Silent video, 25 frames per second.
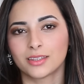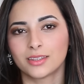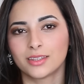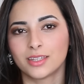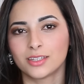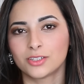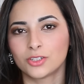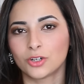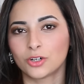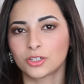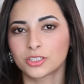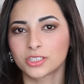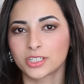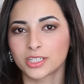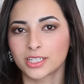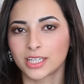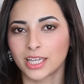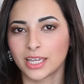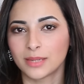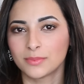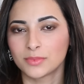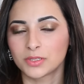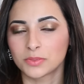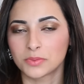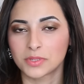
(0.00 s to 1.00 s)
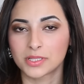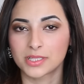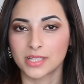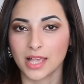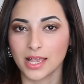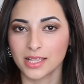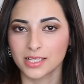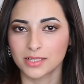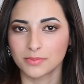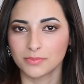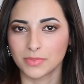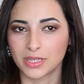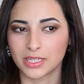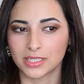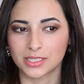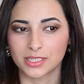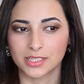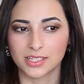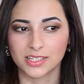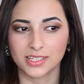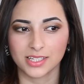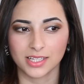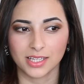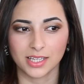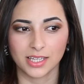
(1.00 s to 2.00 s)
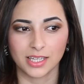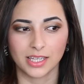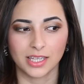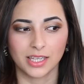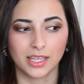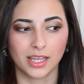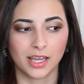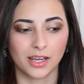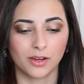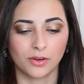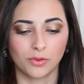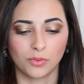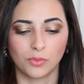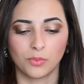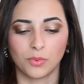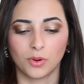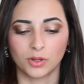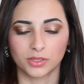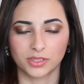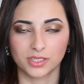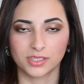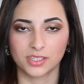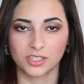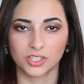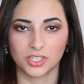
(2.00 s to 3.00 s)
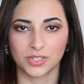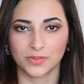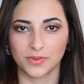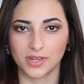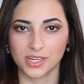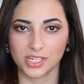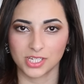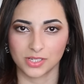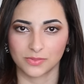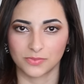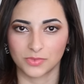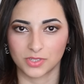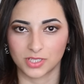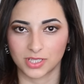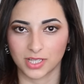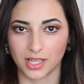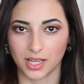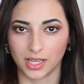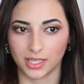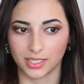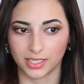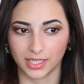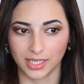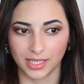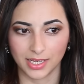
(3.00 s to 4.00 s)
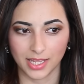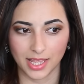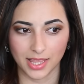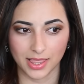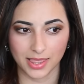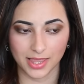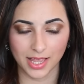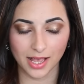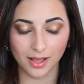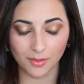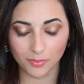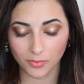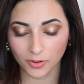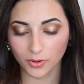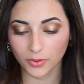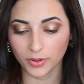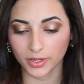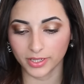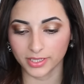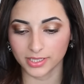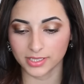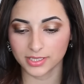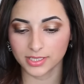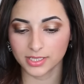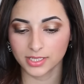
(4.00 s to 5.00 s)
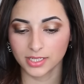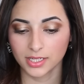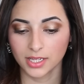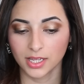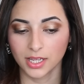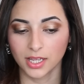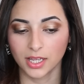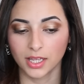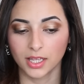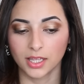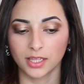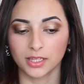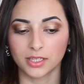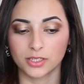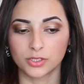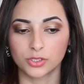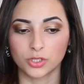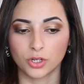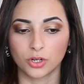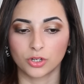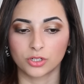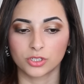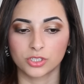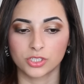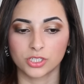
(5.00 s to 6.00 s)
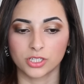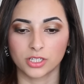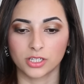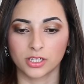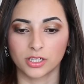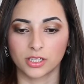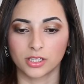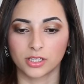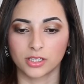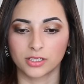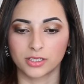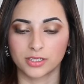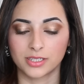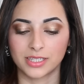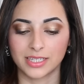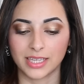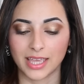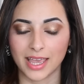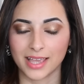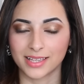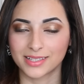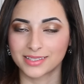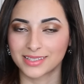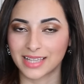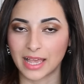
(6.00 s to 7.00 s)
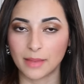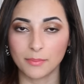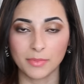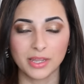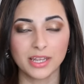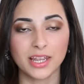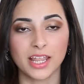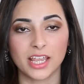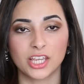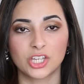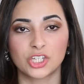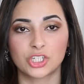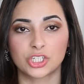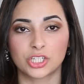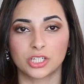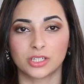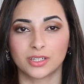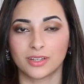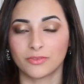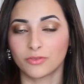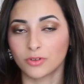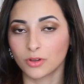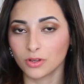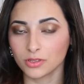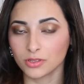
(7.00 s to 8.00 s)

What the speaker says: the doctor came to assess me to see what the situation was like. And at that point the examination